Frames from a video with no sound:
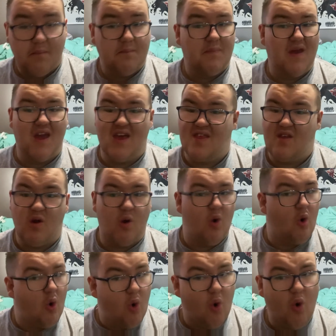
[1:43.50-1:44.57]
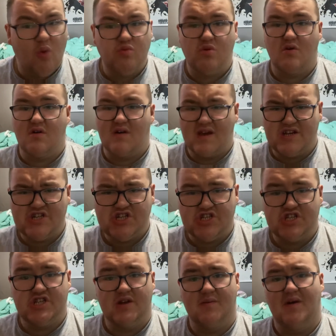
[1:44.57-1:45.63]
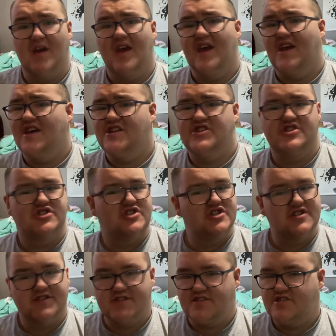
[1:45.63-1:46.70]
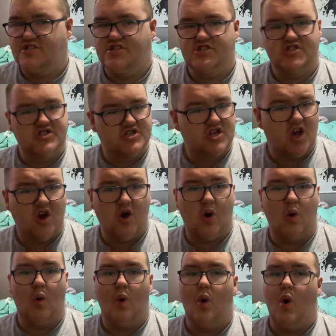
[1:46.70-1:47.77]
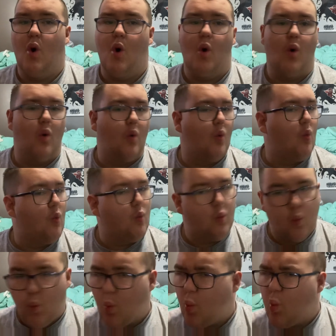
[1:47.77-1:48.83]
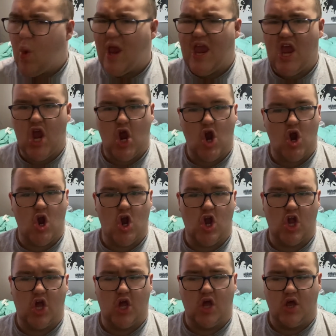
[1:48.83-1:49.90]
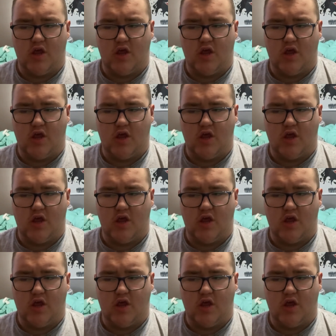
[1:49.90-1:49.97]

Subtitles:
Because their whole relationship is just so weird.